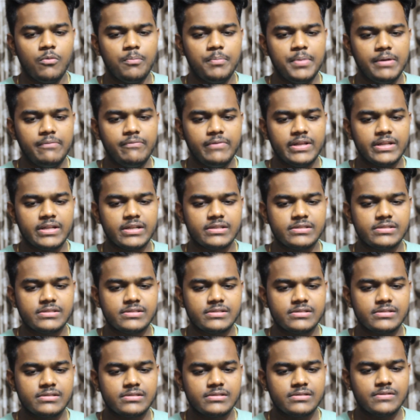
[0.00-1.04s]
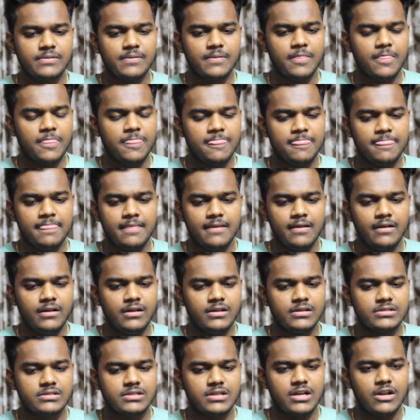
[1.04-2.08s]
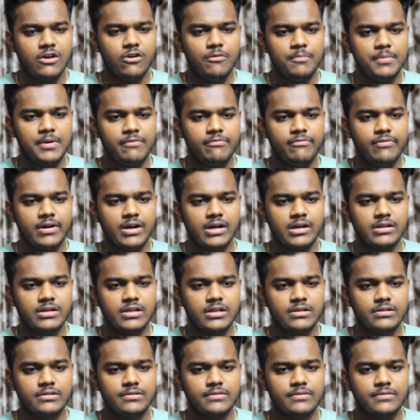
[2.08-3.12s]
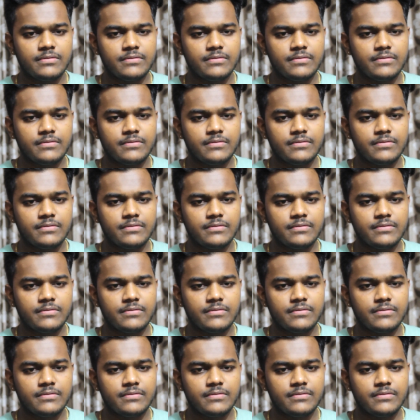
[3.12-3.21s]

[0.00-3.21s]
bitterness. Should now be forgotten.